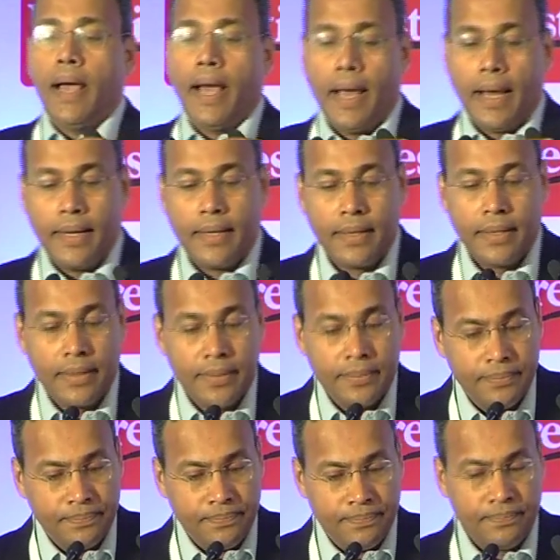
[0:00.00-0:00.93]
And
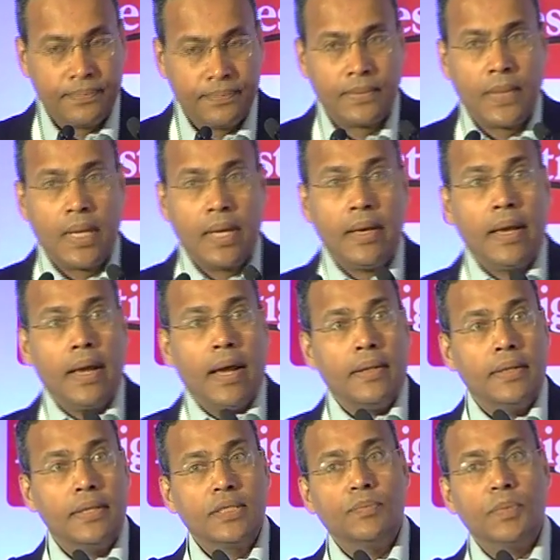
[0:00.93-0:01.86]

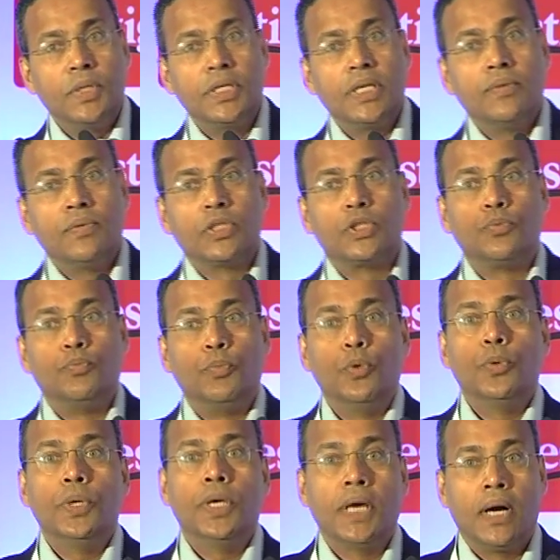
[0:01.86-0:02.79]
this machine was
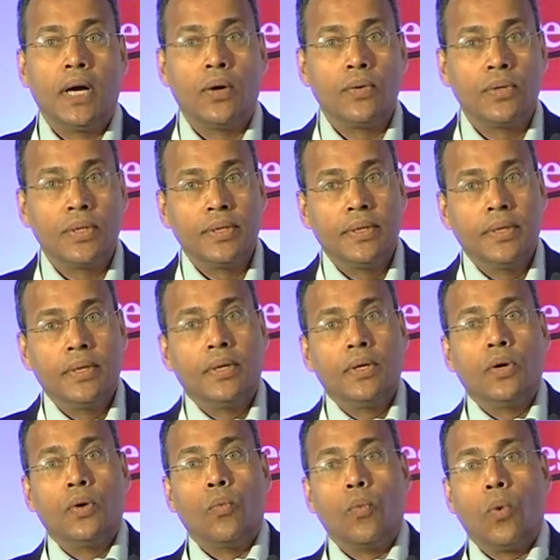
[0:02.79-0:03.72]
spewing out
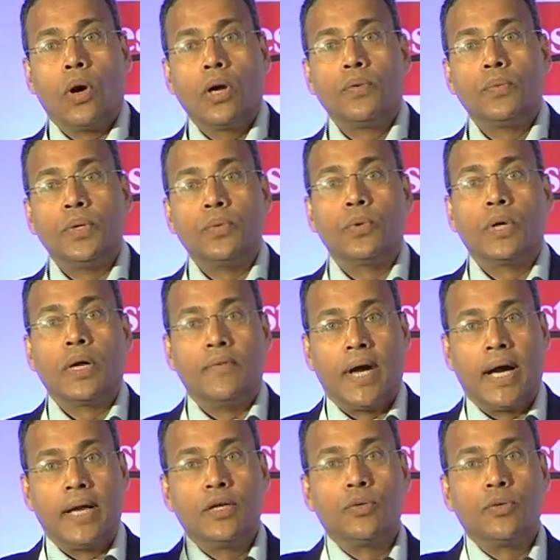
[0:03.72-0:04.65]
what we would have
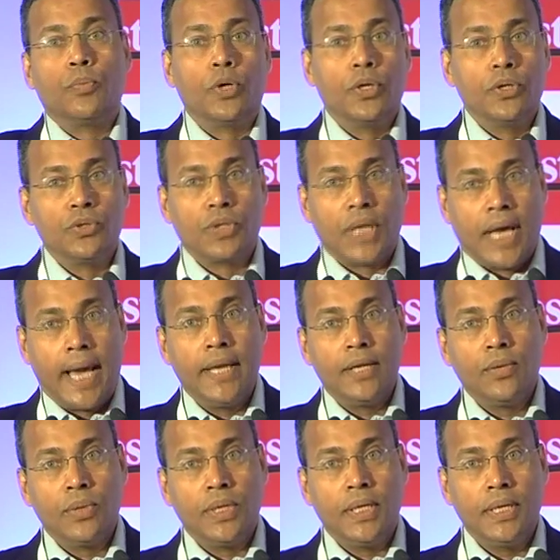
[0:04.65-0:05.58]
had to produce
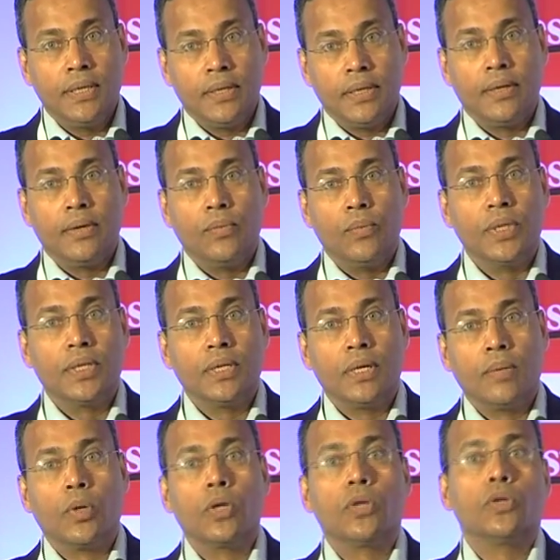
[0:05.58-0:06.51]
annually
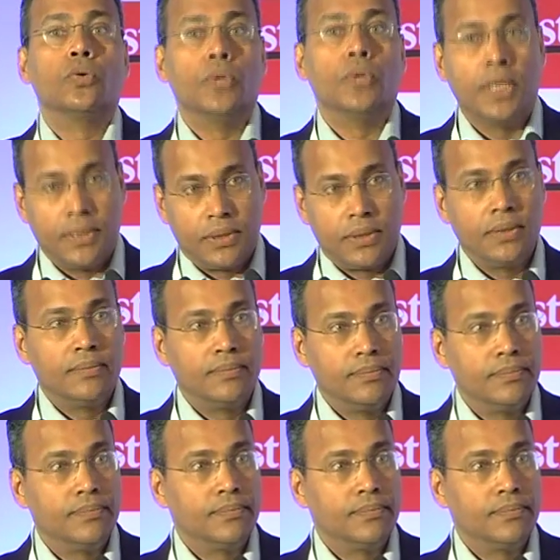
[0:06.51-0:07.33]
within about 2 days.